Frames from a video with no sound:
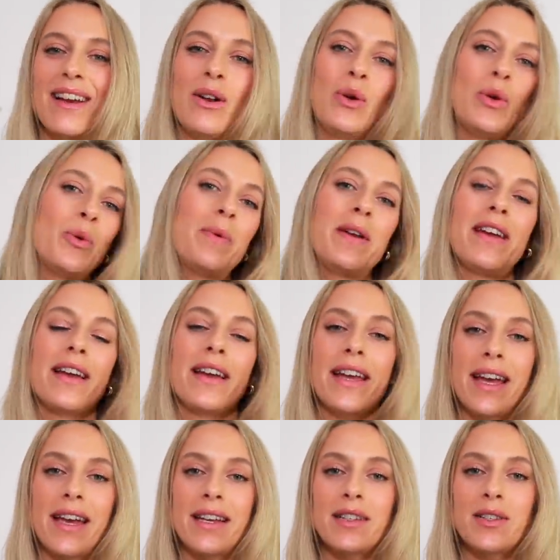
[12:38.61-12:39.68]

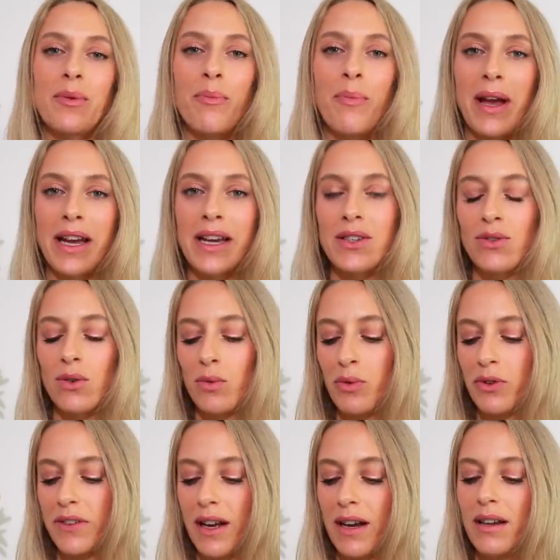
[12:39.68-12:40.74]
Loubikiss by Christian
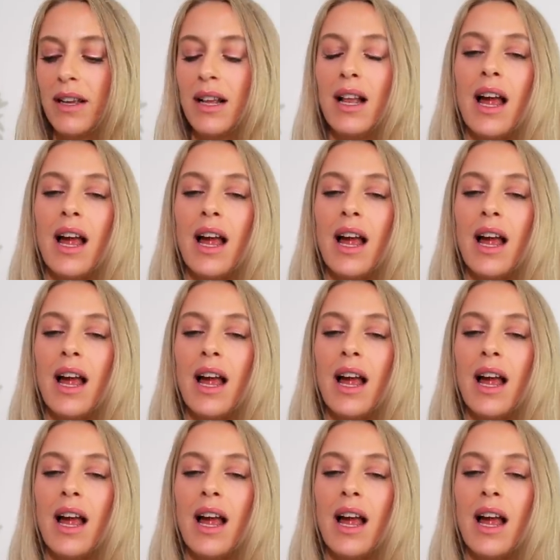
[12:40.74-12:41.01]
Boutin